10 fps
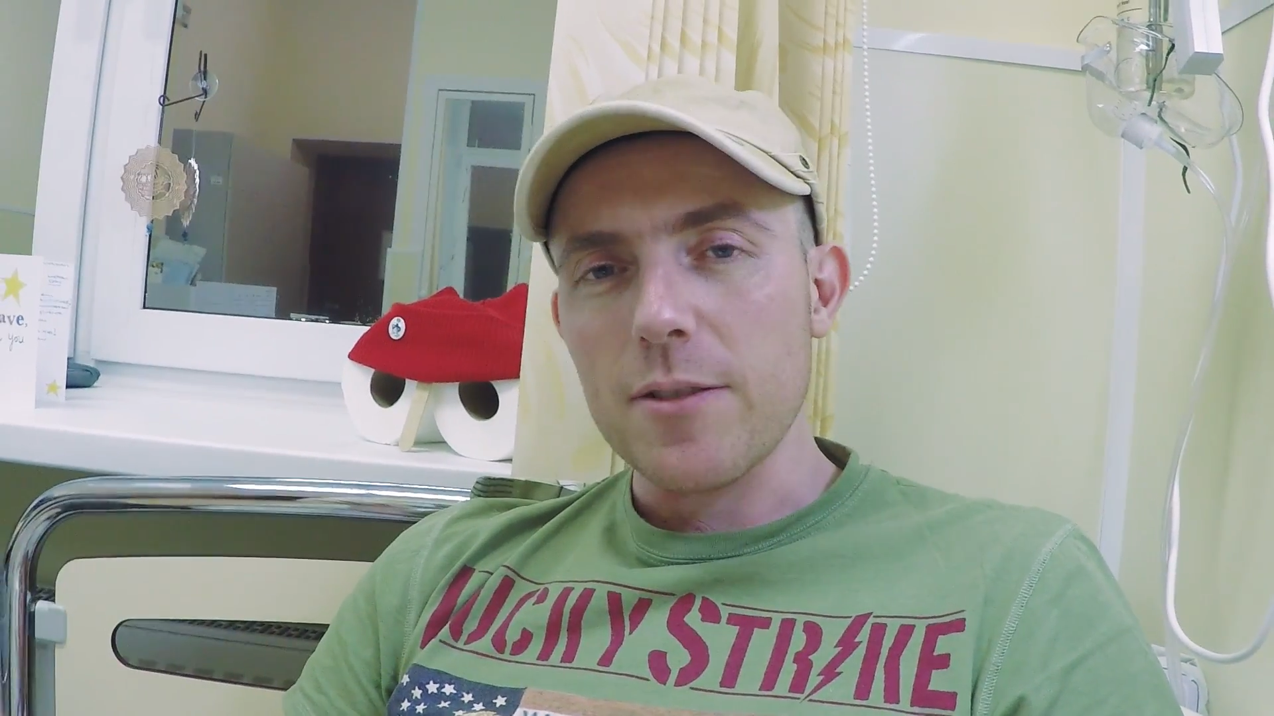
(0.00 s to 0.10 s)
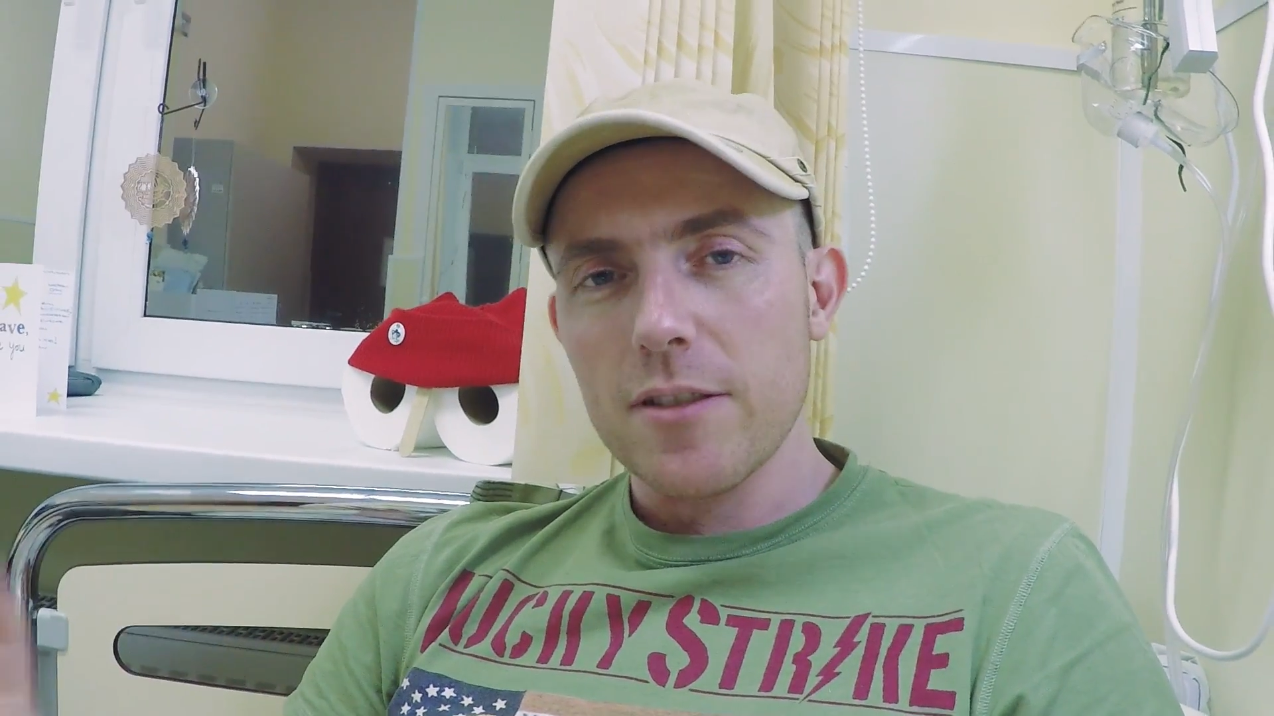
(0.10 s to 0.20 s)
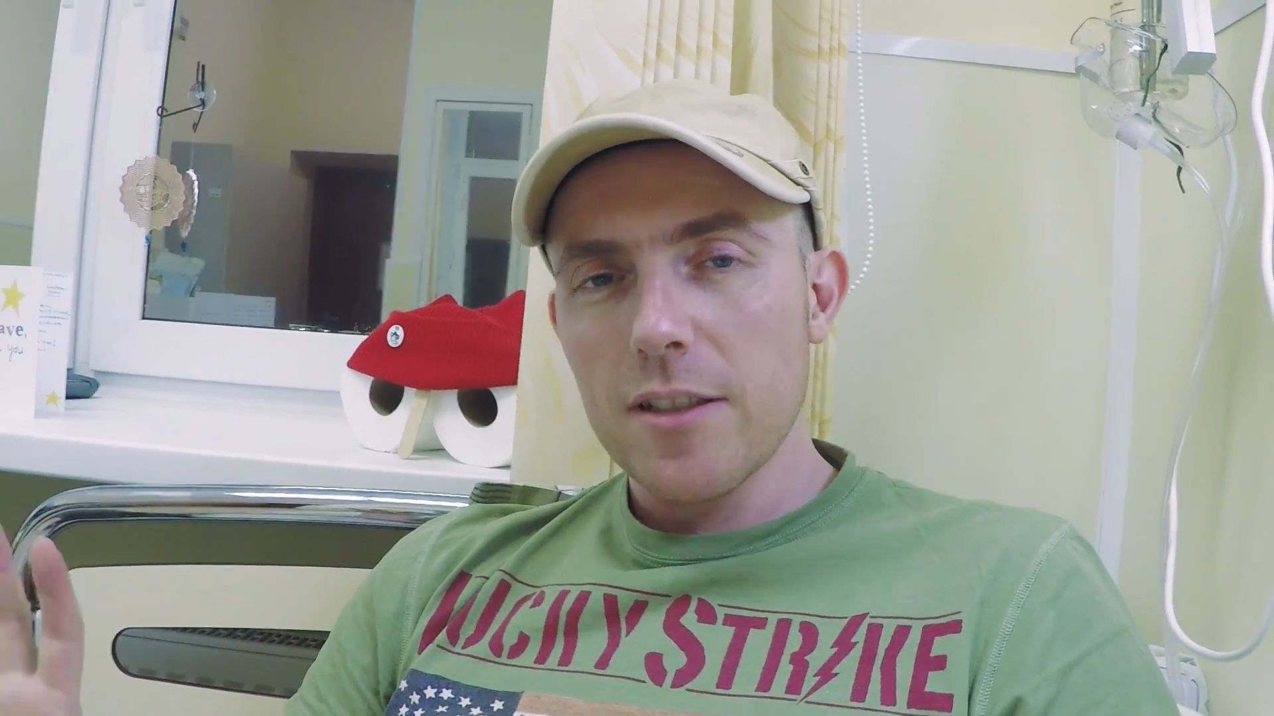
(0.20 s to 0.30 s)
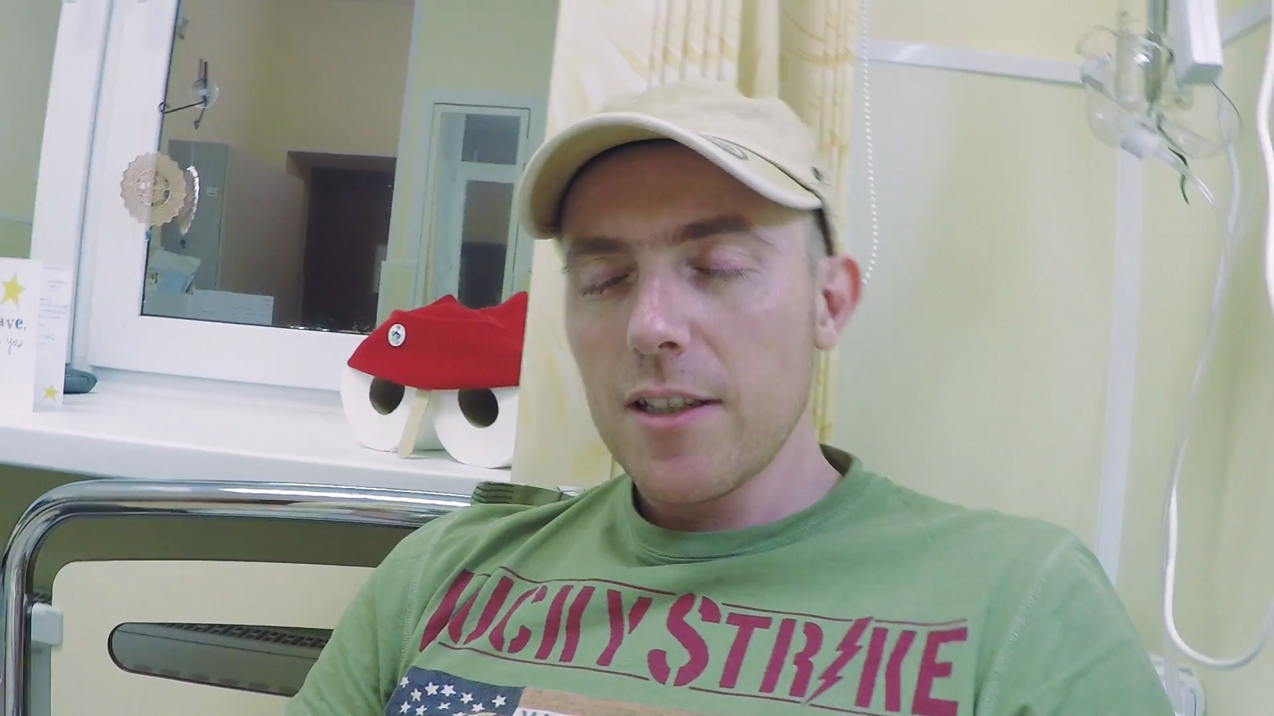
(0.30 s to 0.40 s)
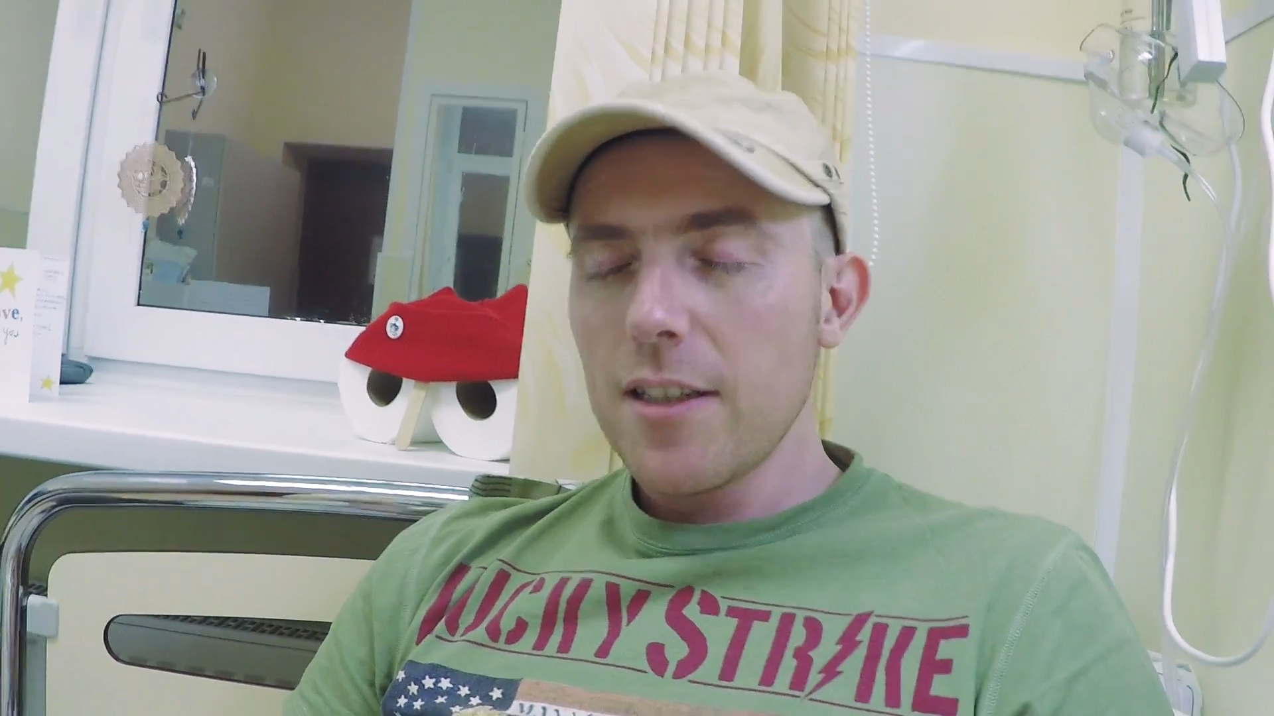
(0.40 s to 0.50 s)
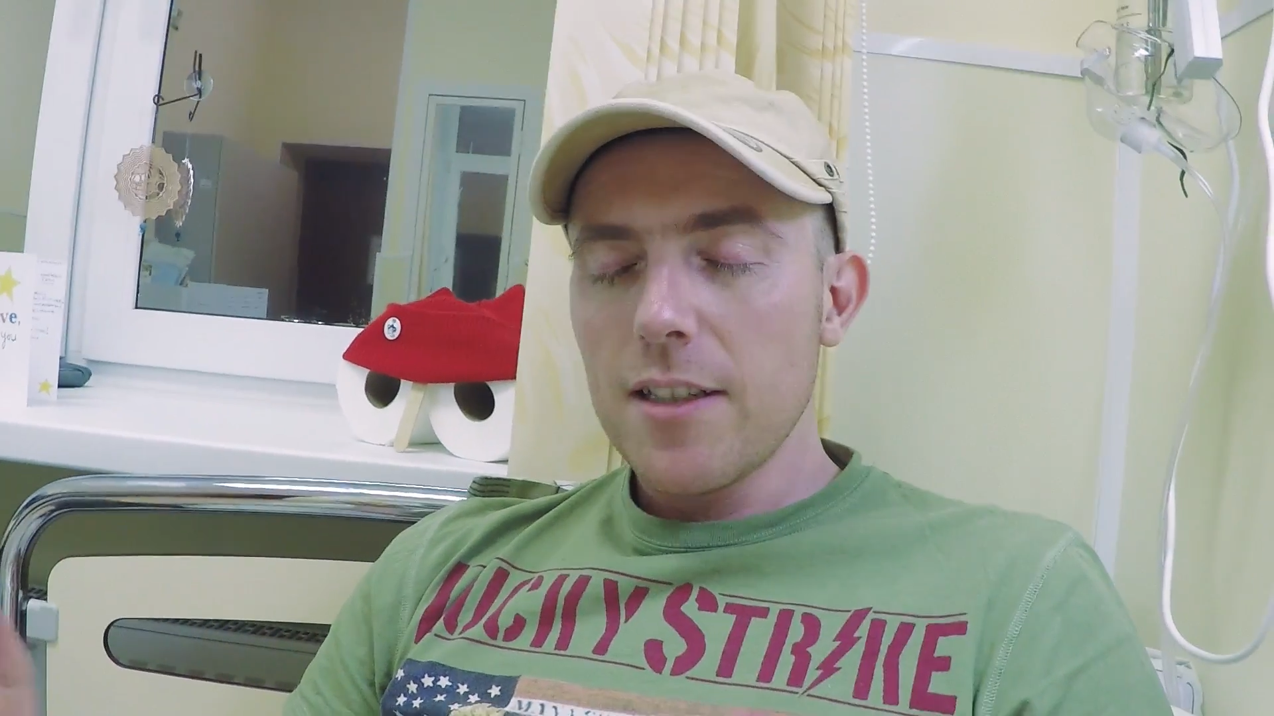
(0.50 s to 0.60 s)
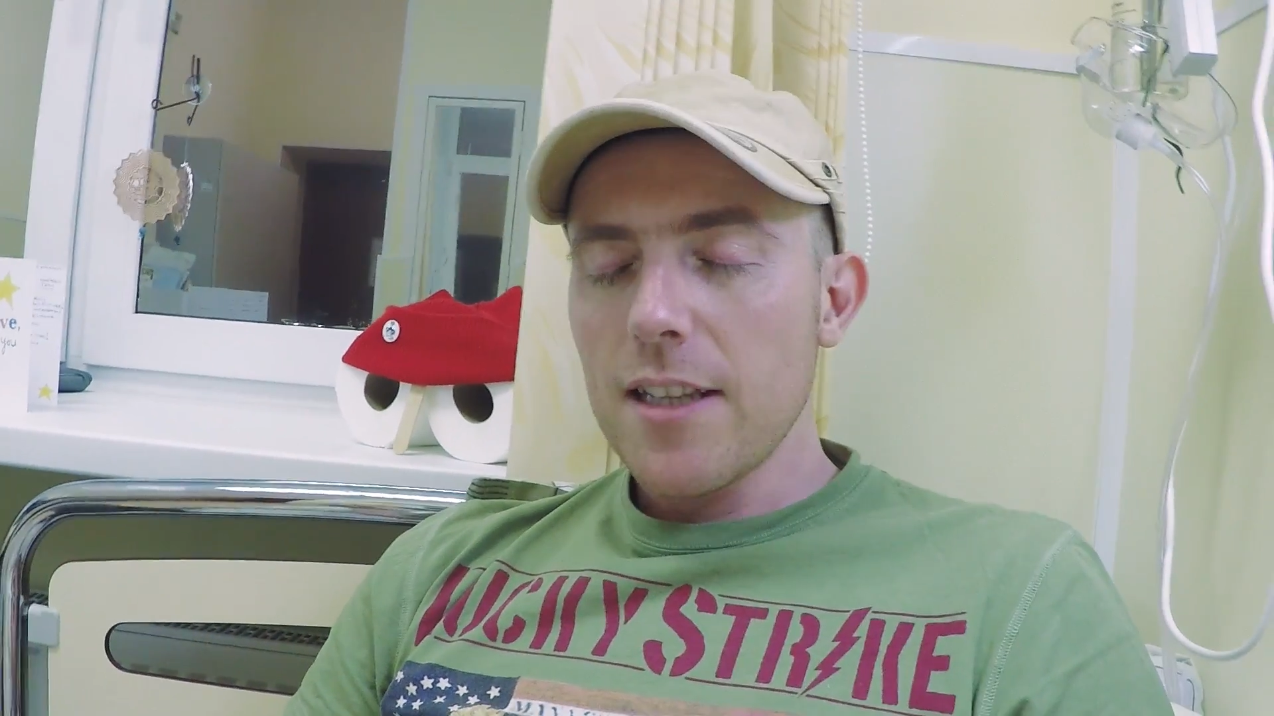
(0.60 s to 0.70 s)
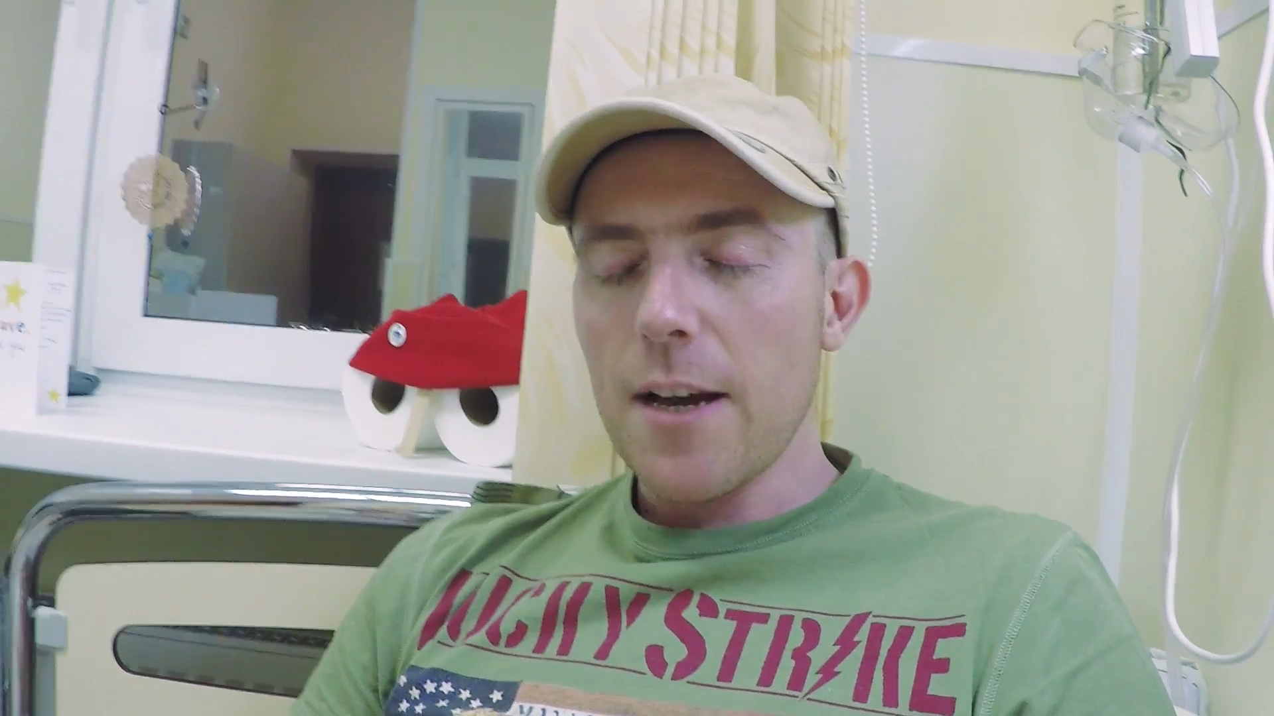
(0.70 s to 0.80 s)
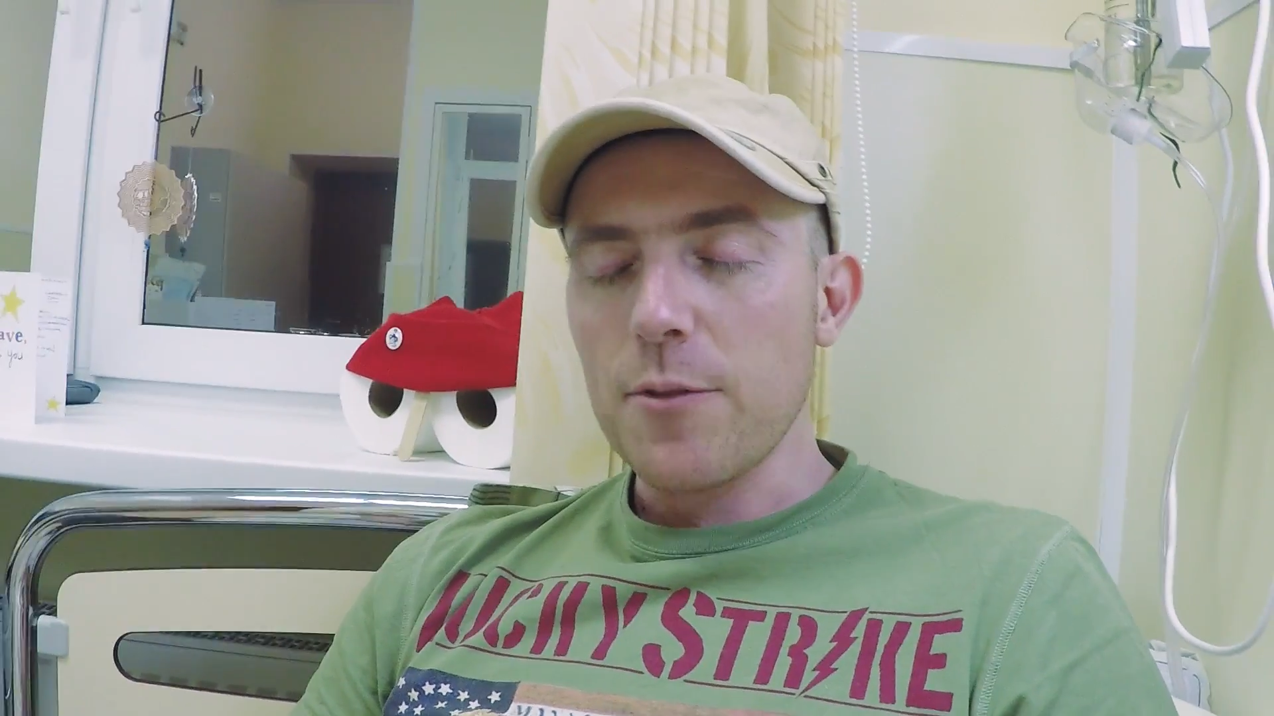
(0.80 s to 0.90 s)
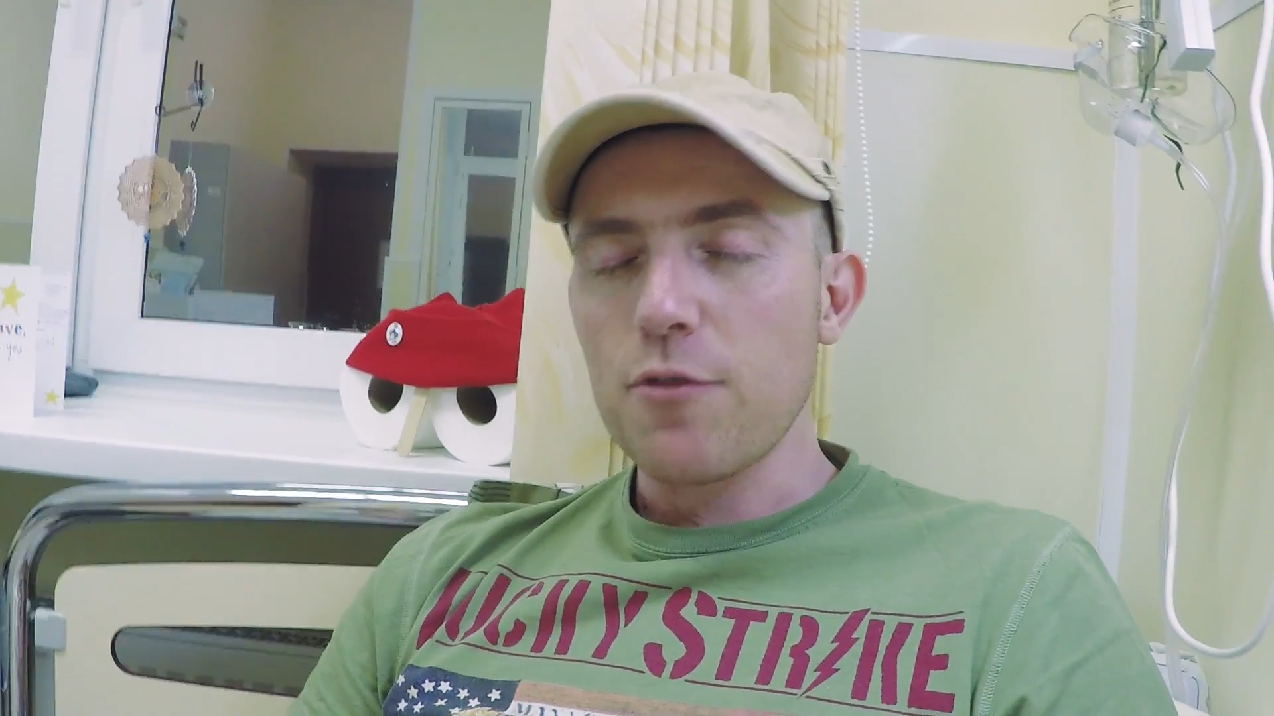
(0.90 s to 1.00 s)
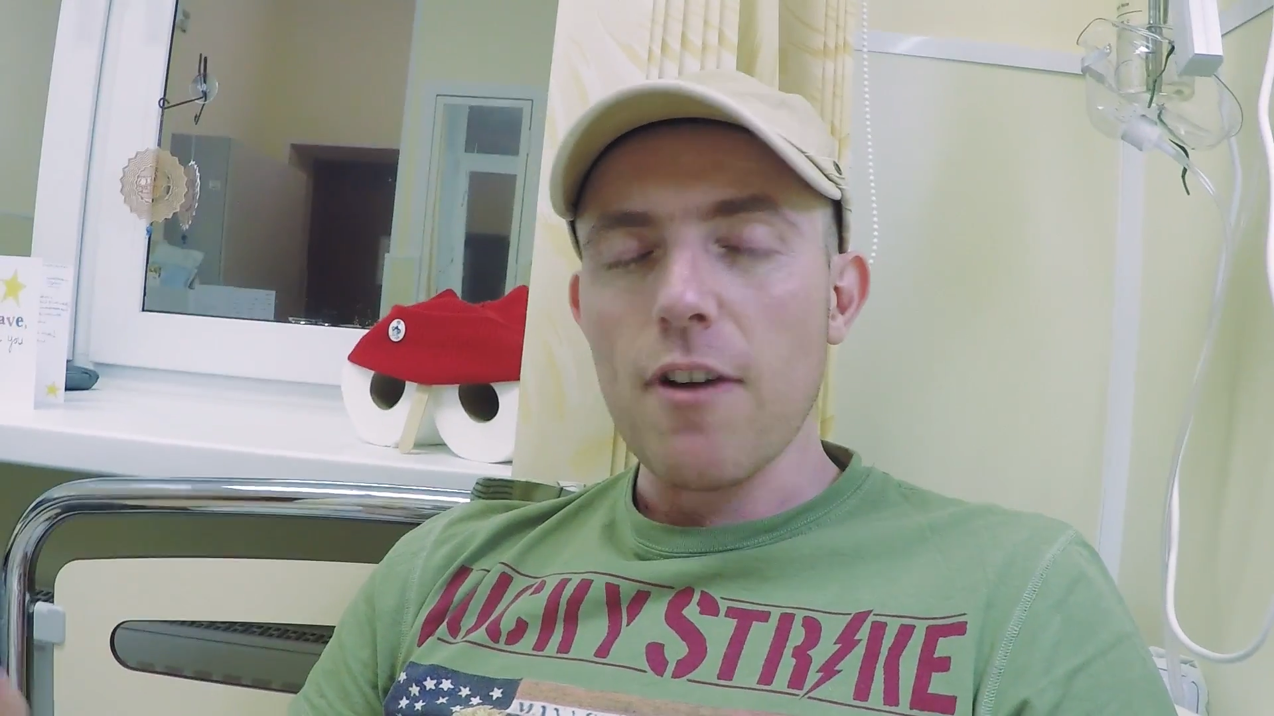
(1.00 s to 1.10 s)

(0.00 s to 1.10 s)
was